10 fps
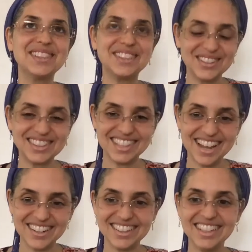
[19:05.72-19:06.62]
so
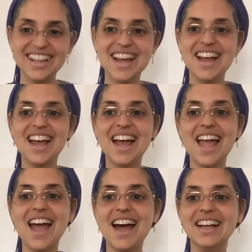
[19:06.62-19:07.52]
scary.
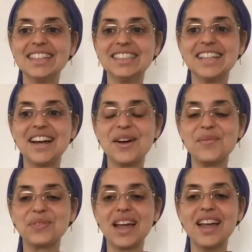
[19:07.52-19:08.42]
And
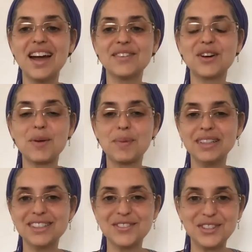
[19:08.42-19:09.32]
I have a
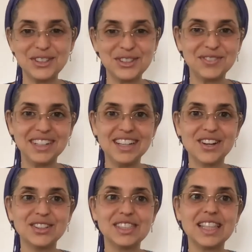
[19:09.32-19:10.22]
bunch of YouTube
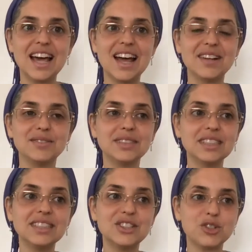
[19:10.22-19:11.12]
videos that I
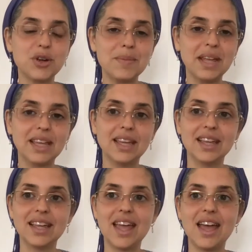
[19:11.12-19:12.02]
really enjoy
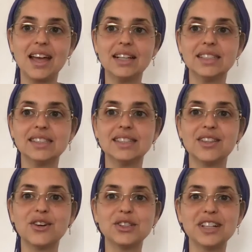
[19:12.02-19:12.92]
making, and
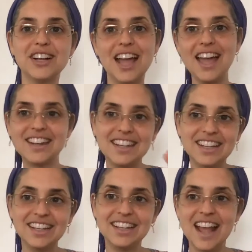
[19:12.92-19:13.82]
those are
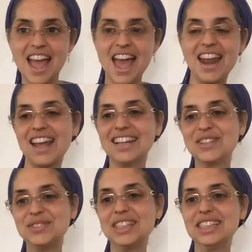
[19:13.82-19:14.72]
edited, and I
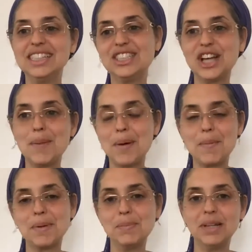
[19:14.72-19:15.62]
could really chop up
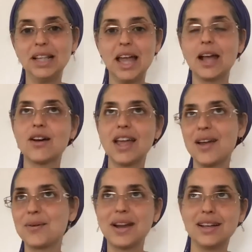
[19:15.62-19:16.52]
and be like, okay,
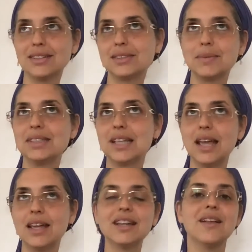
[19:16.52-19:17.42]
what else am I
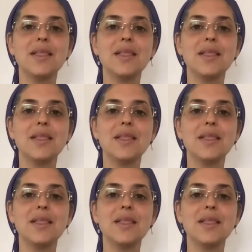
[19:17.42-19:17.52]
saying?